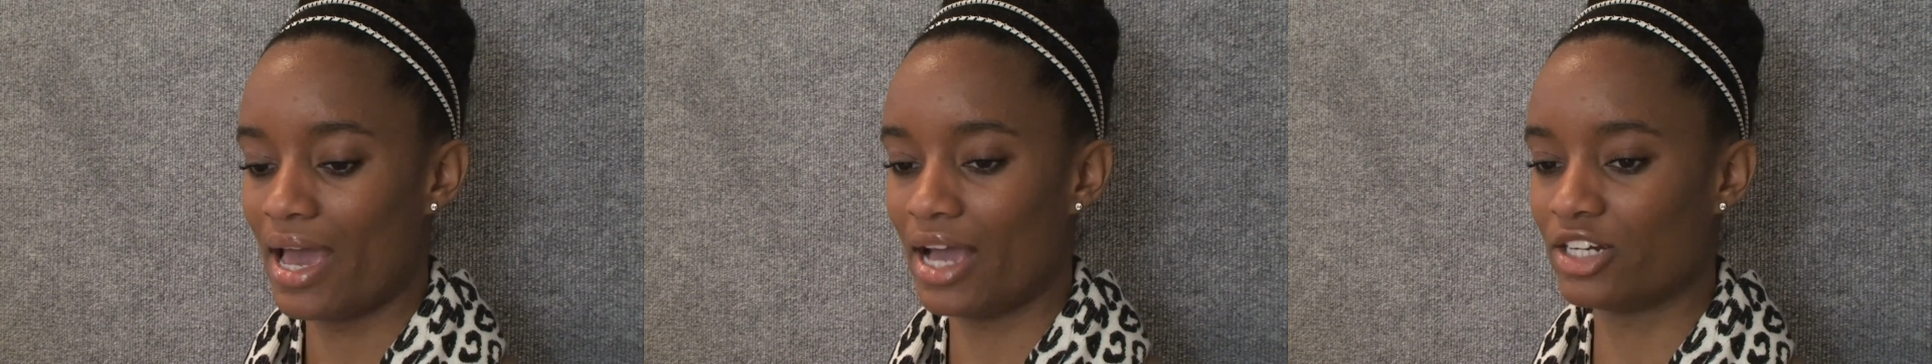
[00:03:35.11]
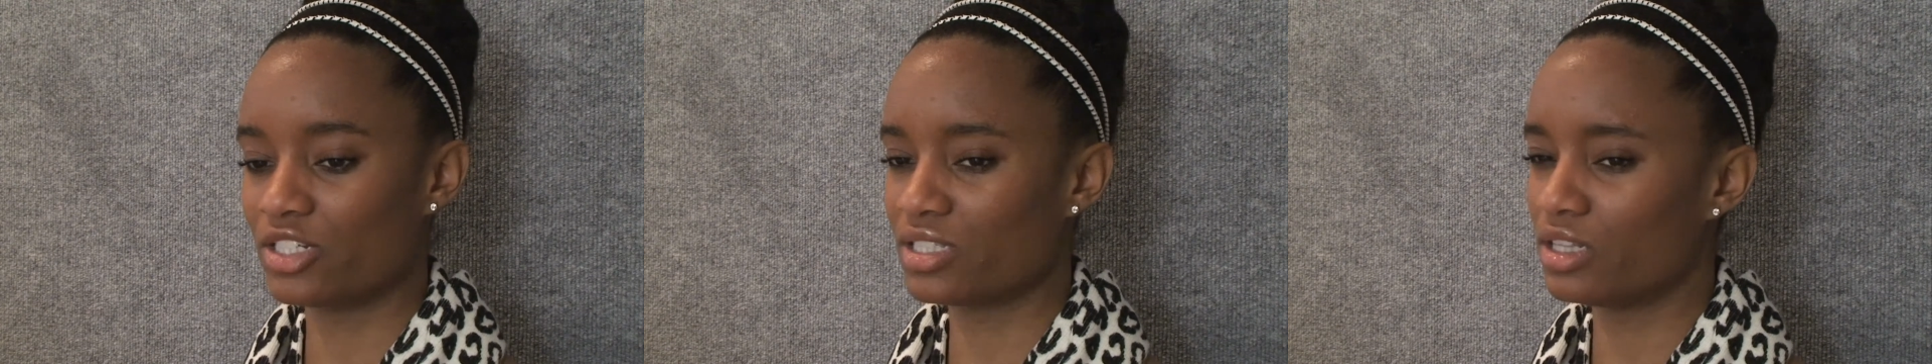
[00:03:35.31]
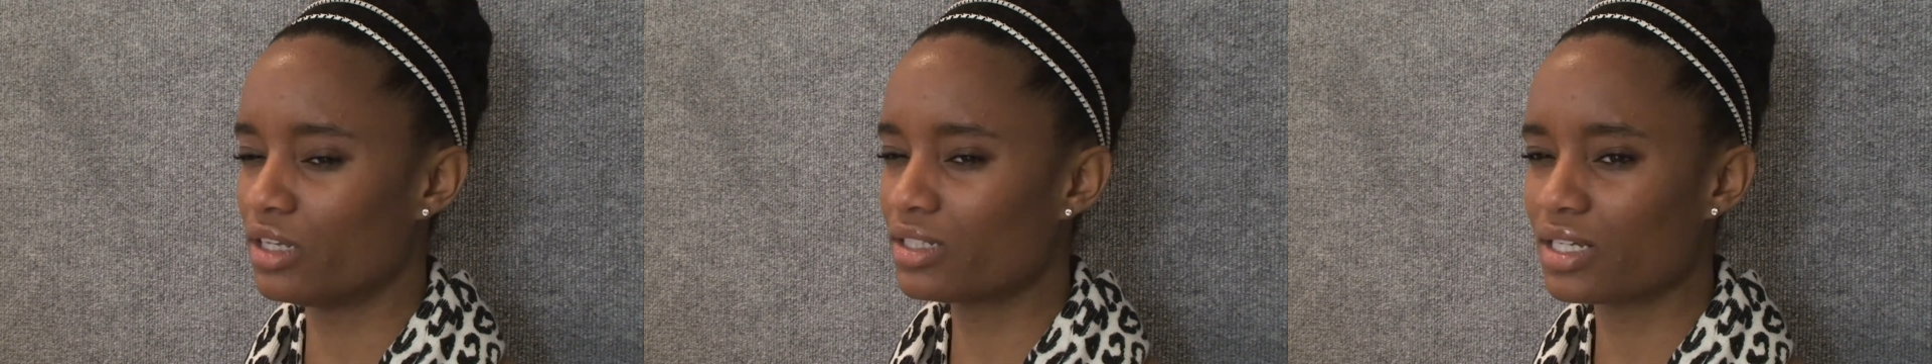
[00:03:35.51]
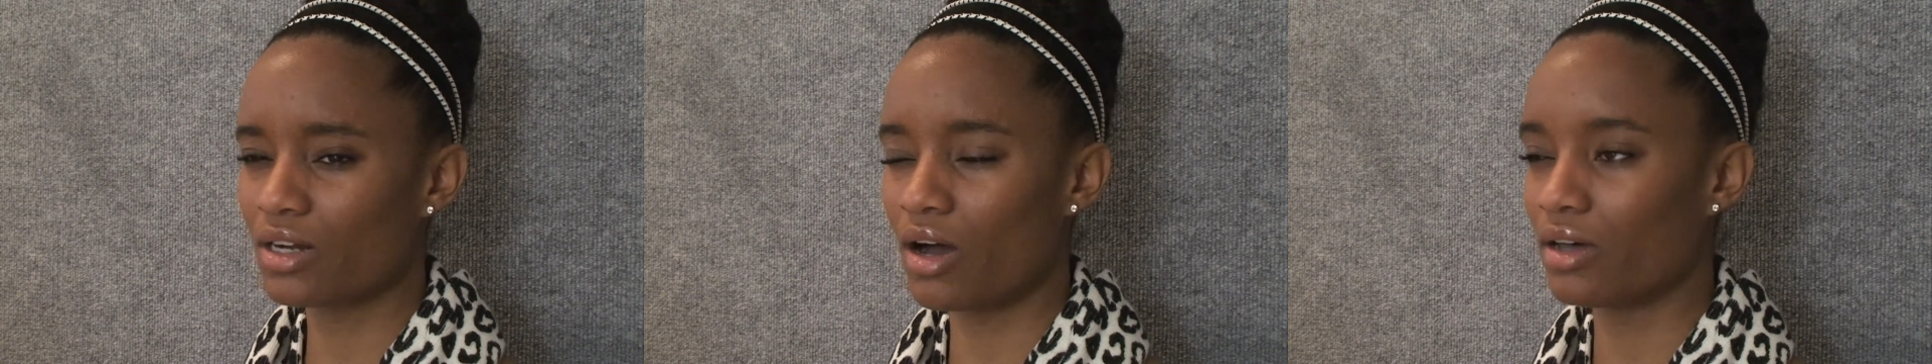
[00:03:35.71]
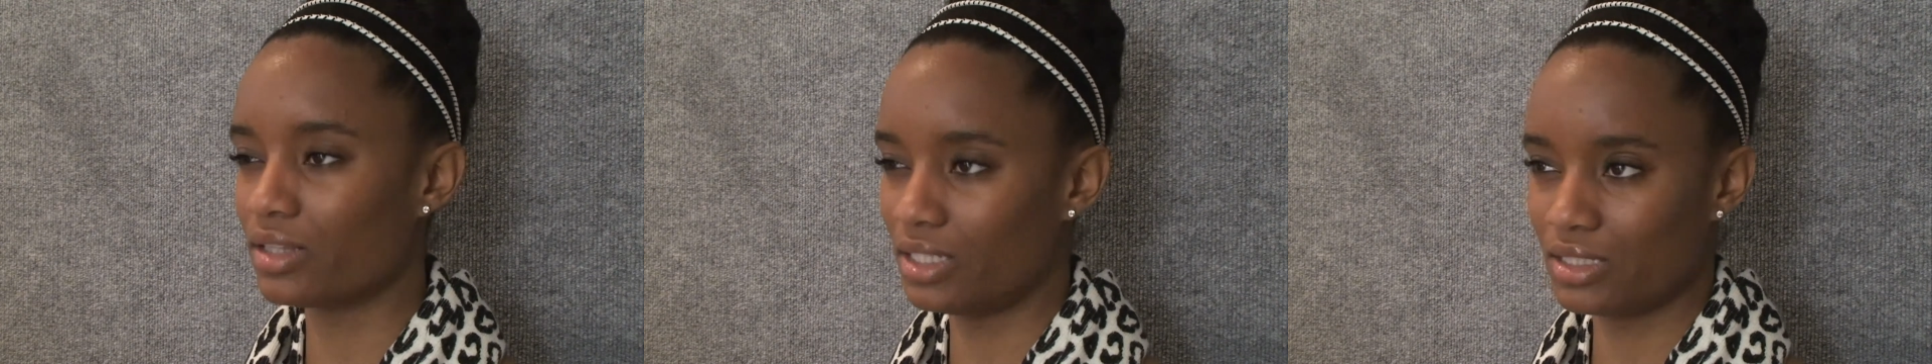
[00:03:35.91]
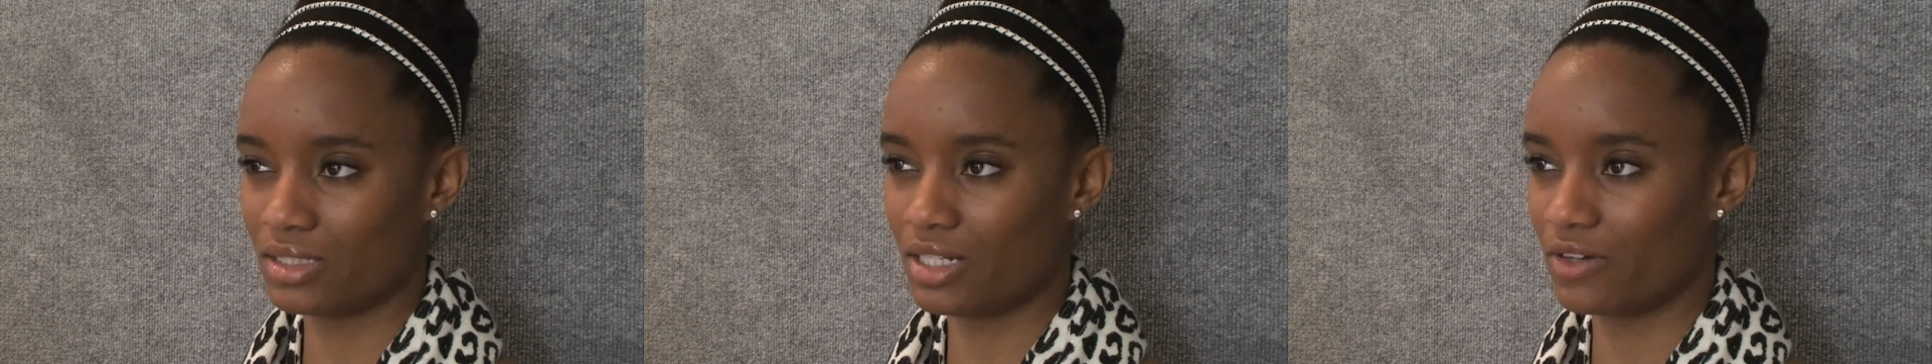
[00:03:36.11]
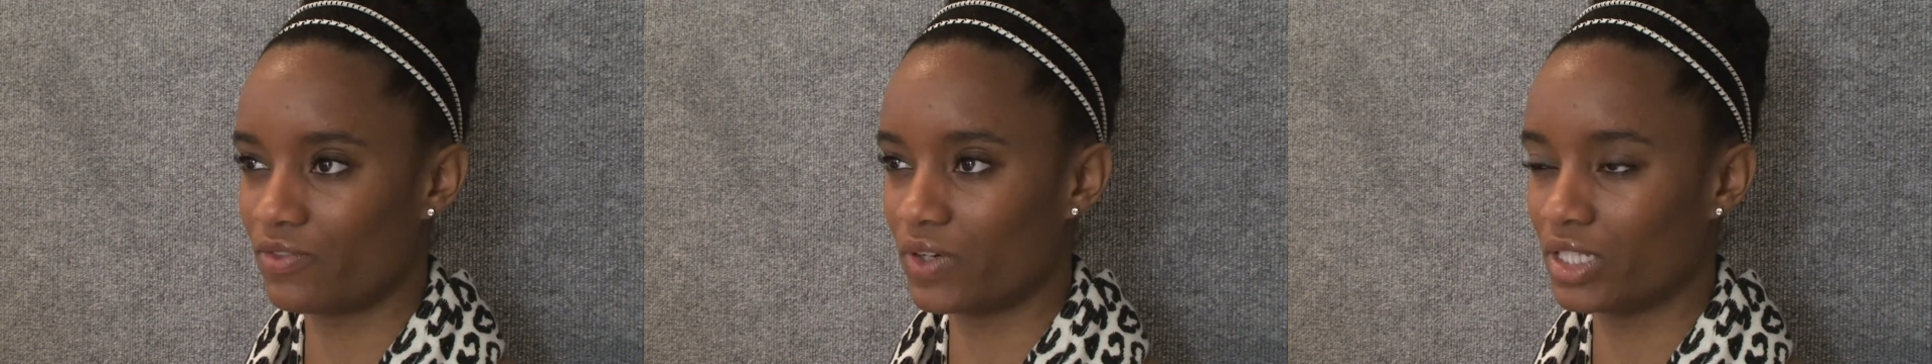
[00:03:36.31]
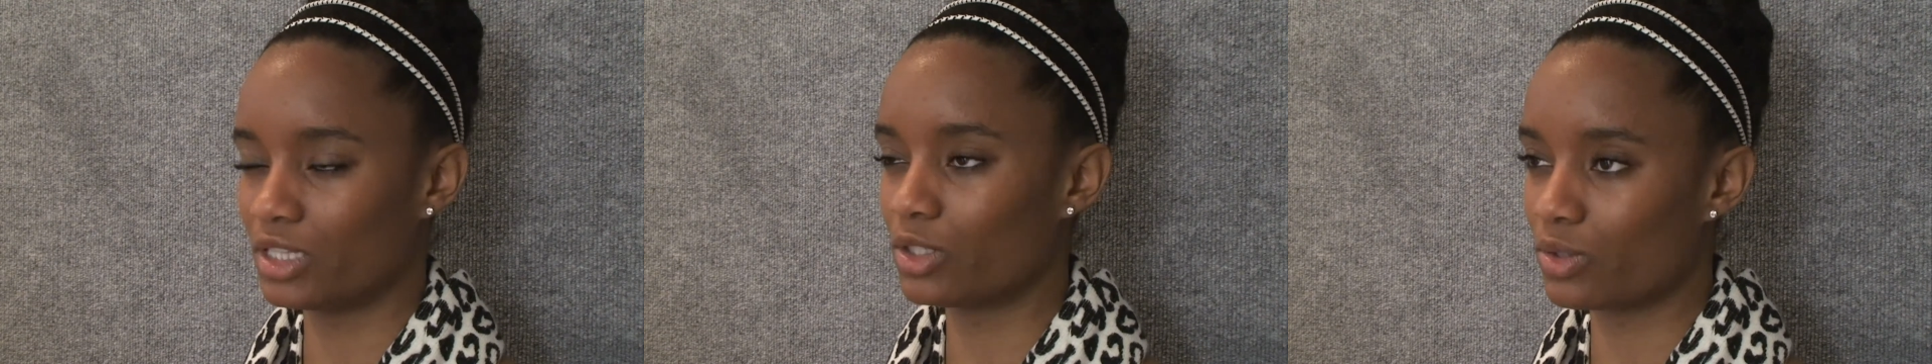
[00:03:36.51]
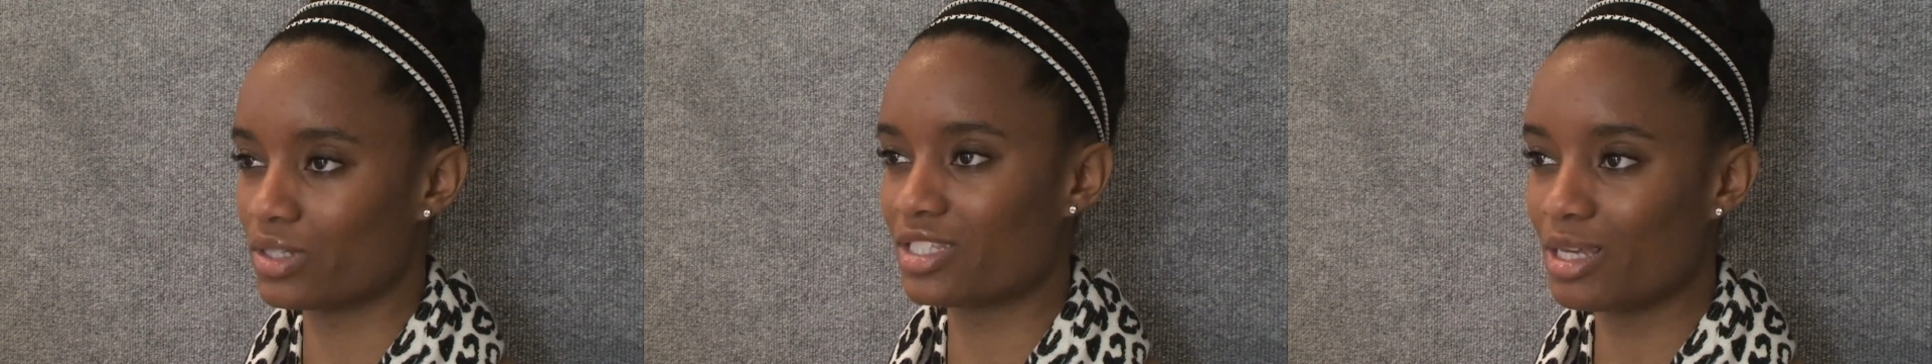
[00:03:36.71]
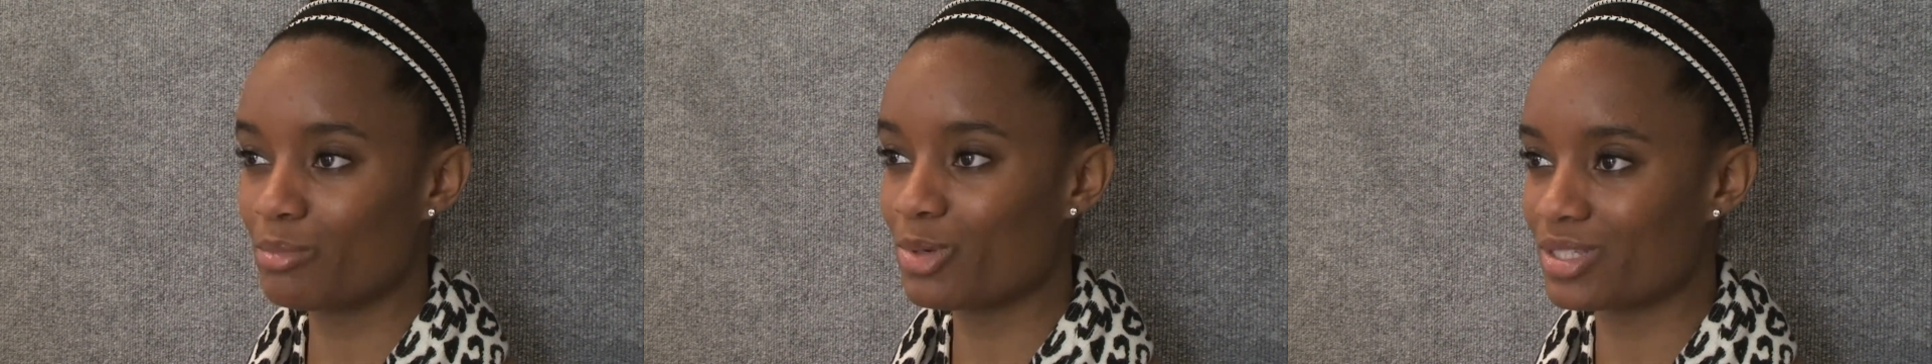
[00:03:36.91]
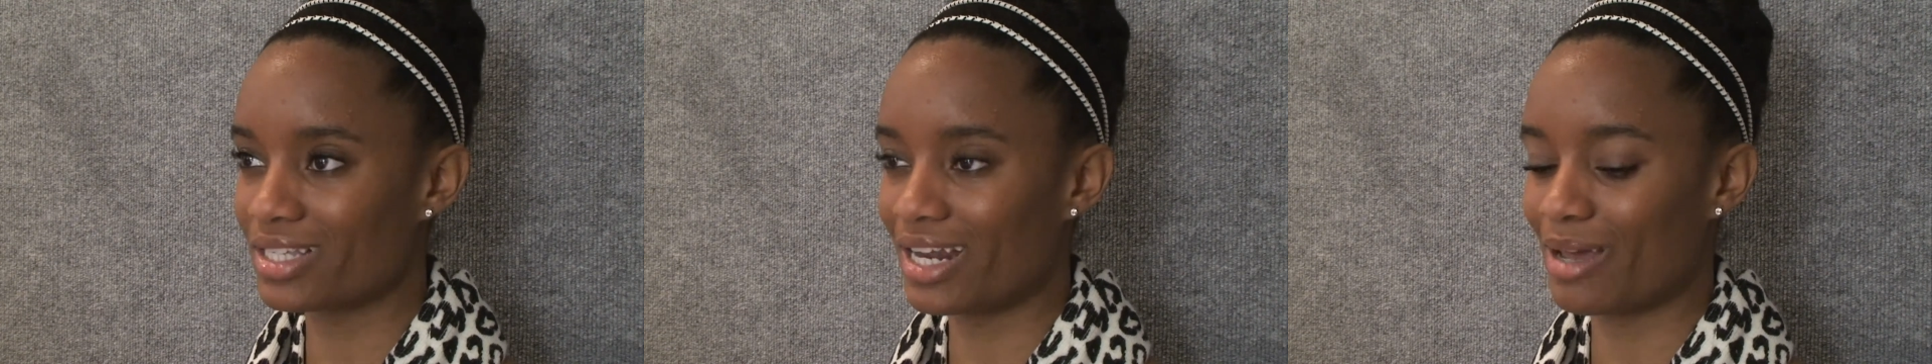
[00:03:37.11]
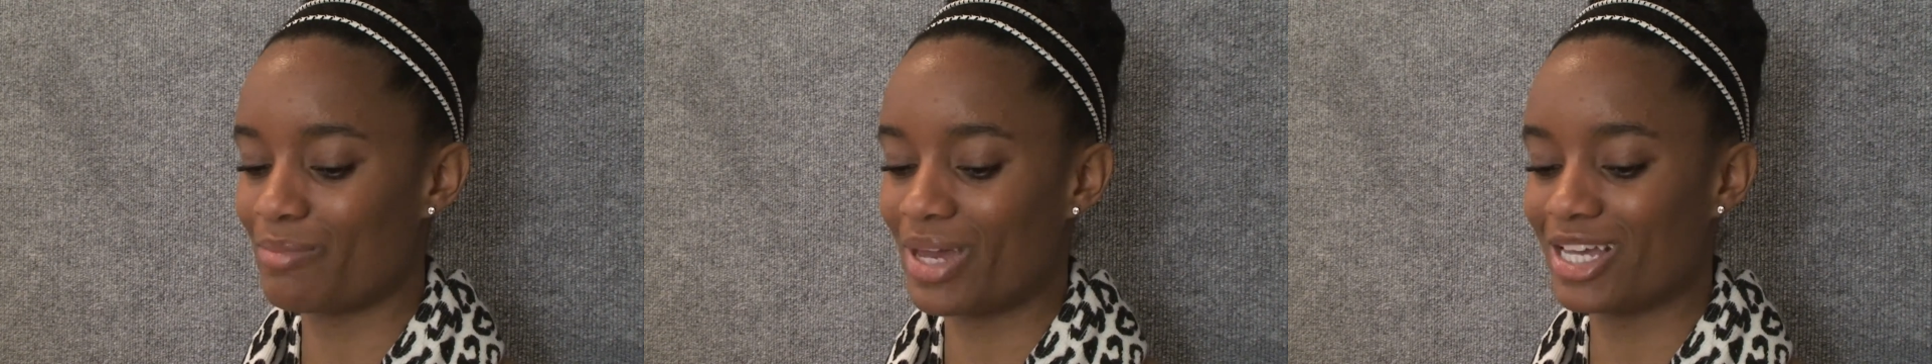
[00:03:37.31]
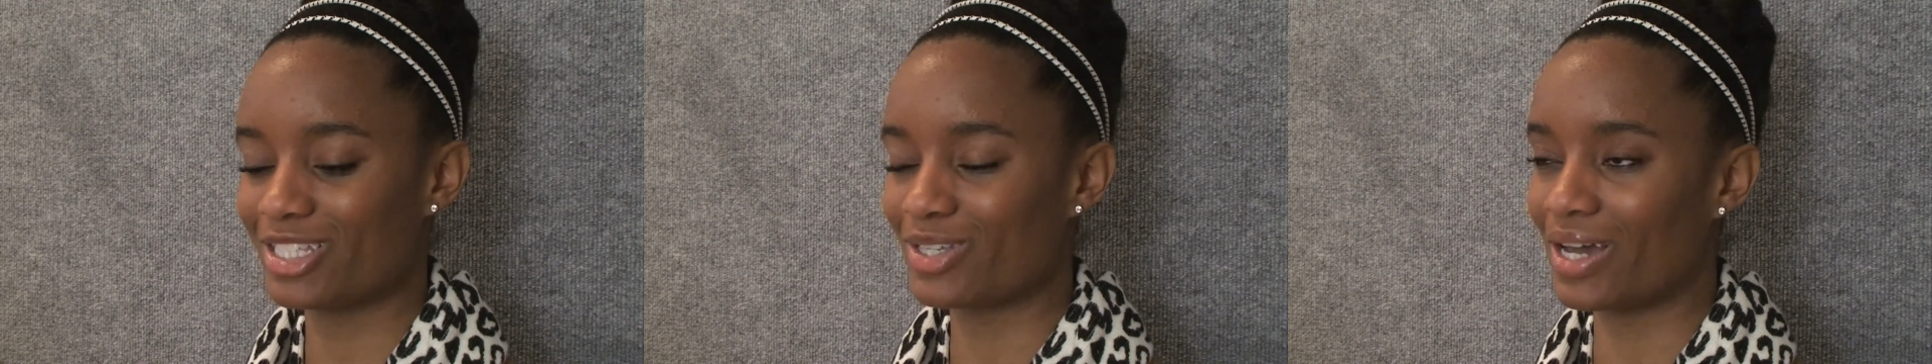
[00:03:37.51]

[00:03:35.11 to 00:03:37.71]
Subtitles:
and just looked at all these different little symbols that I made.